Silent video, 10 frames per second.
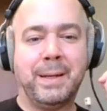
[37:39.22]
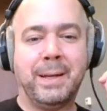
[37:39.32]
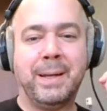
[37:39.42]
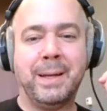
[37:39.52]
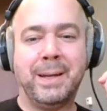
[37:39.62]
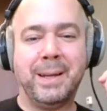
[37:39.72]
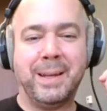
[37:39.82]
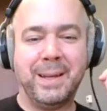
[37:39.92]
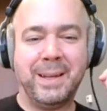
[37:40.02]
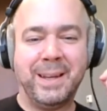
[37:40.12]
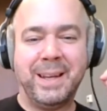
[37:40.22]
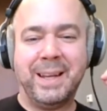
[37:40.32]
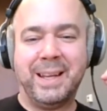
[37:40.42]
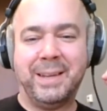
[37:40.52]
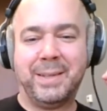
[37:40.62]
it
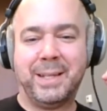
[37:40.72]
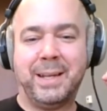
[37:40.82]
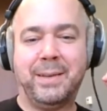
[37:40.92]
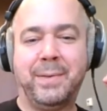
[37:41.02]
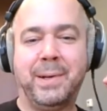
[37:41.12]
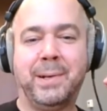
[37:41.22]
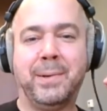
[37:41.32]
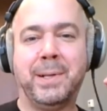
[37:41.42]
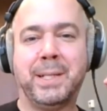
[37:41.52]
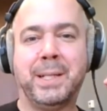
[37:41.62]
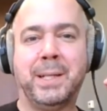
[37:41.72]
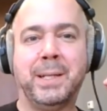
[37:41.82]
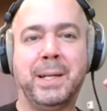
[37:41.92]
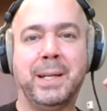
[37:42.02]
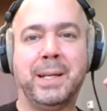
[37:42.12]
was very
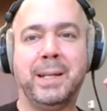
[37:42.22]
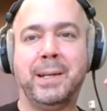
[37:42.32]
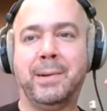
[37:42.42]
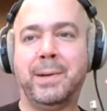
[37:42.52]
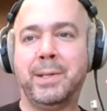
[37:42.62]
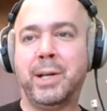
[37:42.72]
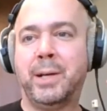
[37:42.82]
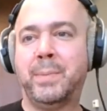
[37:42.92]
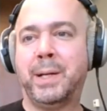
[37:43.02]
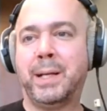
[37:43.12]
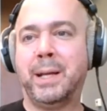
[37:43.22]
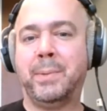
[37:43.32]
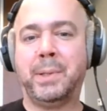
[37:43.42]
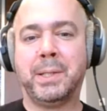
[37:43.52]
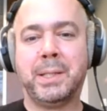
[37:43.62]
crazy, and they did a great job, and I can't
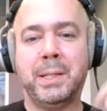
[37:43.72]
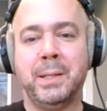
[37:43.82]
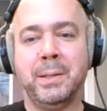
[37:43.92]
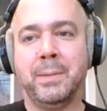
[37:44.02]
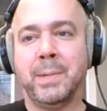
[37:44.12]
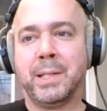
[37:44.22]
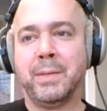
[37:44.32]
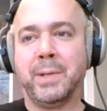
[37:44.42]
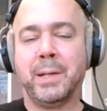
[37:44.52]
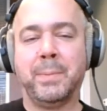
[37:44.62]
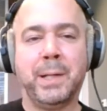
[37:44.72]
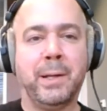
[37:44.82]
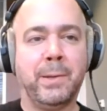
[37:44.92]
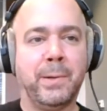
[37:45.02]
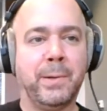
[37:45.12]
wait to see the rest of it come
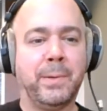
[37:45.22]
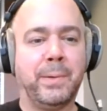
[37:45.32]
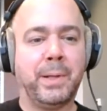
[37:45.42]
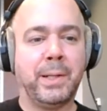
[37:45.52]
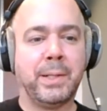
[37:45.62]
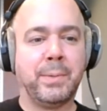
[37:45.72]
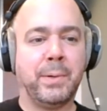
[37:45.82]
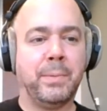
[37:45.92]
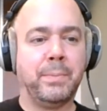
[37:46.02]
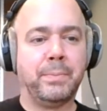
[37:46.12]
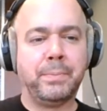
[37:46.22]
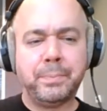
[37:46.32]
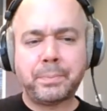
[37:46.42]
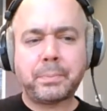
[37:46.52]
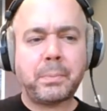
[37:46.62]
together, because we're
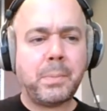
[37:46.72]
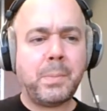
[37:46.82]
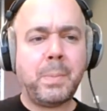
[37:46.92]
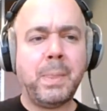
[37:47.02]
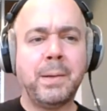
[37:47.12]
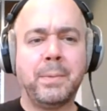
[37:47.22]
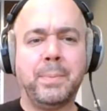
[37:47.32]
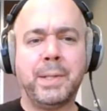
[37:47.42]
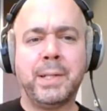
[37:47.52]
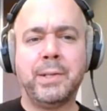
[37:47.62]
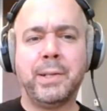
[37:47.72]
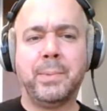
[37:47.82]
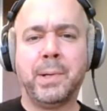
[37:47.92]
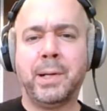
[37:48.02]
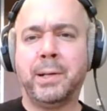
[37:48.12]
essentially
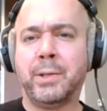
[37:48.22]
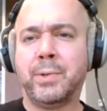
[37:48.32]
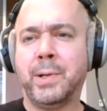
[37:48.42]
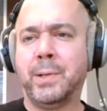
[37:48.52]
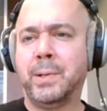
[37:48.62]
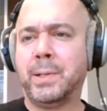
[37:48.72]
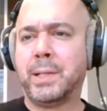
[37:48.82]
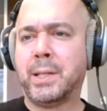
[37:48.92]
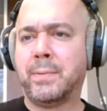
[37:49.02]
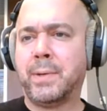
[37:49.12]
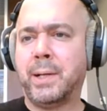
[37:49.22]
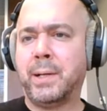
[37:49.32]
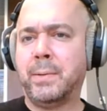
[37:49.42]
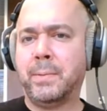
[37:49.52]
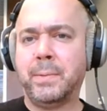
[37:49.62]
working on a trailer and stuff right
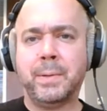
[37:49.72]
now.